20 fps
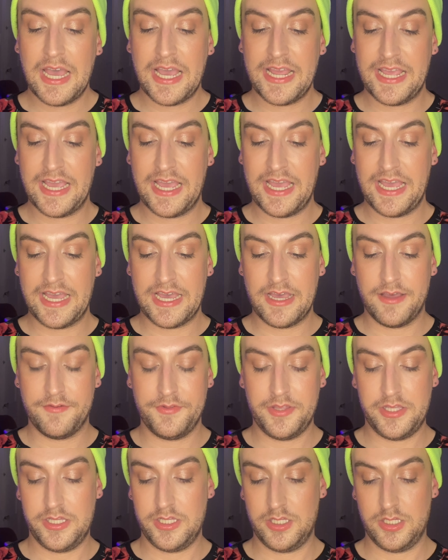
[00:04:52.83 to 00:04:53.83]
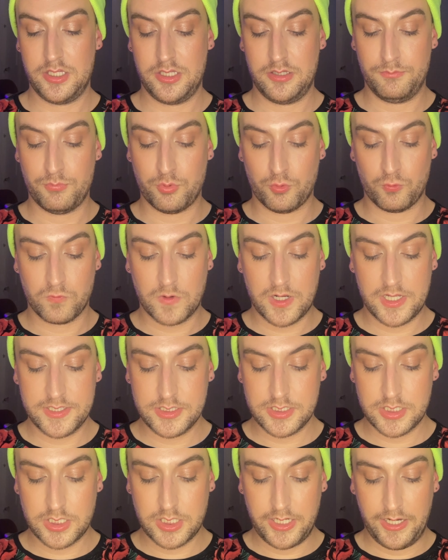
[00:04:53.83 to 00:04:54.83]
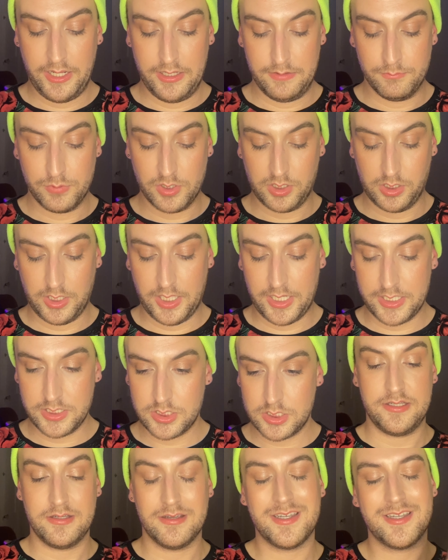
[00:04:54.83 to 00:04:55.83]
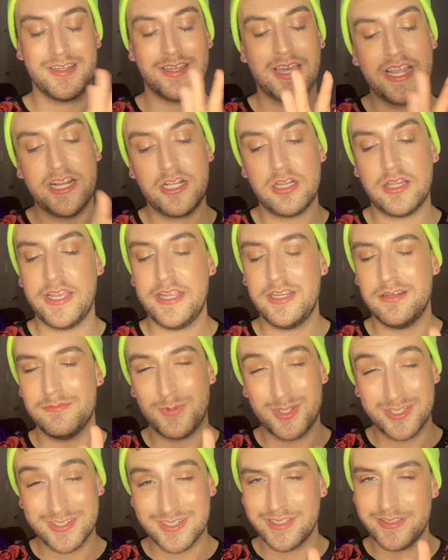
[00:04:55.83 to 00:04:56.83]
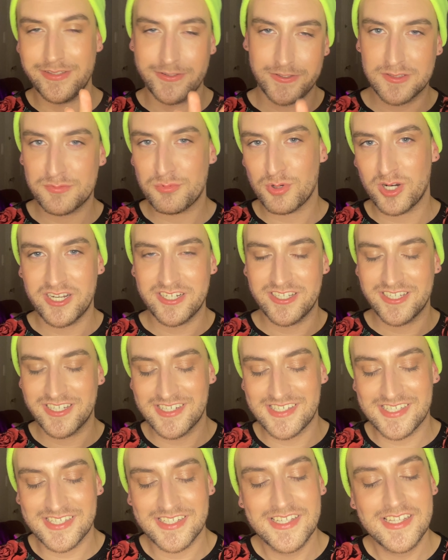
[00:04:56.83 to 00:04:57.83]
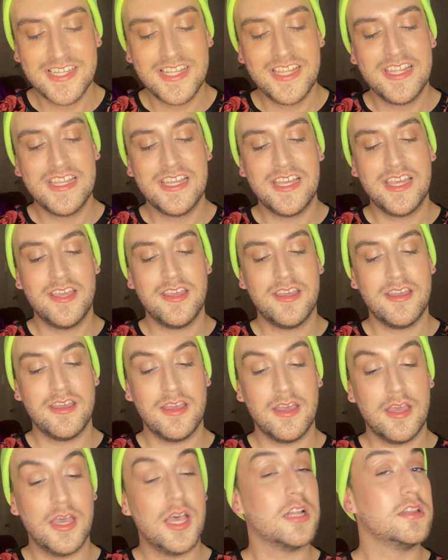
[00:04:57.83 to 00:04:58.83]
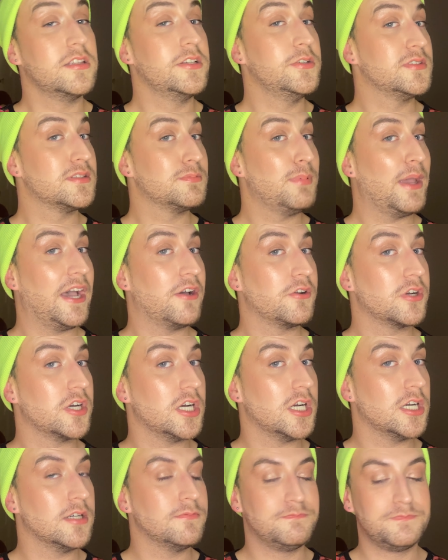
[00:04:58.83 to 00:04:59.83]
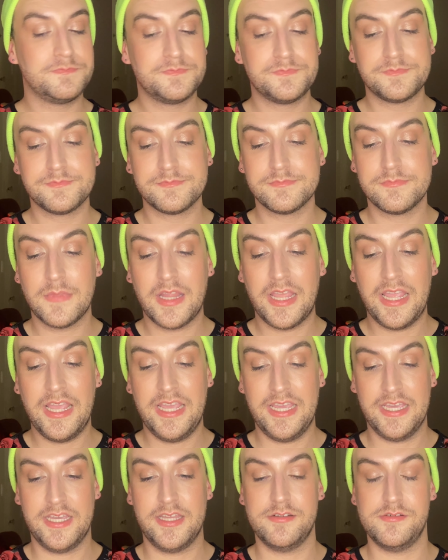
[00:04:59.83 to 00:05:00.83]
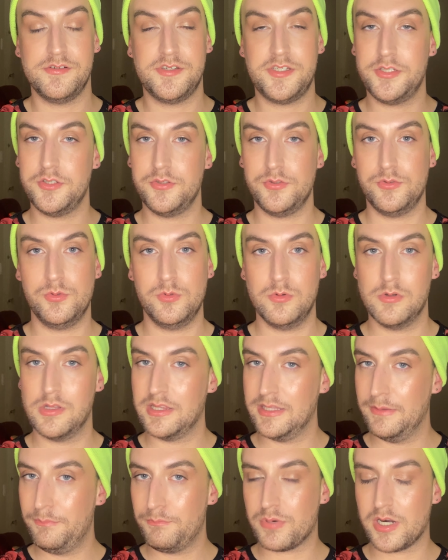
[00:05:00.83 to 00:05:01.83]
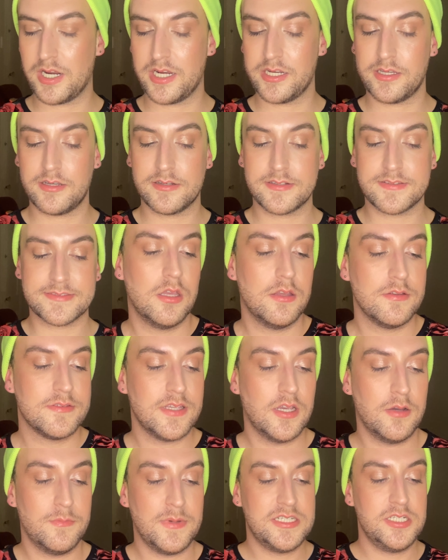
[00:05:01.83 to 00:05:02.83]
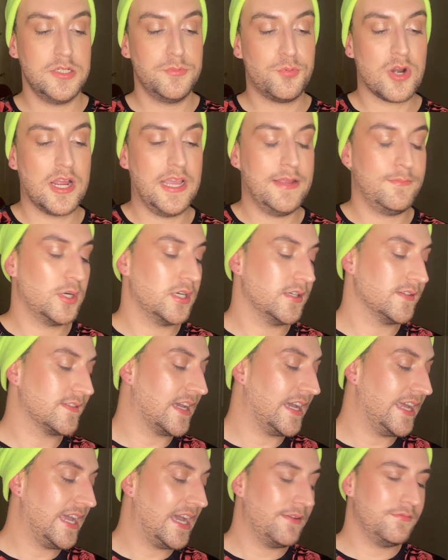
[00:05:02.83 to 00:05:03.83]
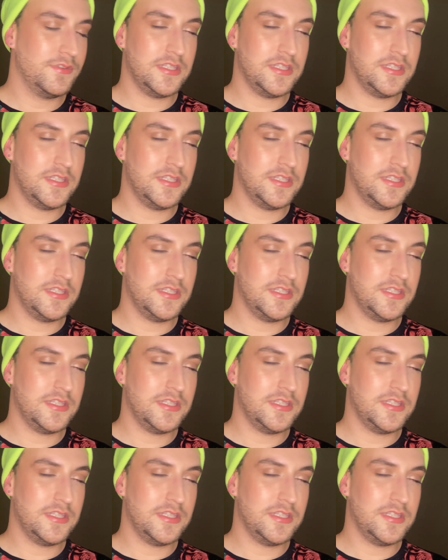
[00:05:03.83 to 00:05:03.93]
I have a bronzer, a blush, a highlight multi-use product, a loose powder, and 2 lip products. So my 2 primers, I have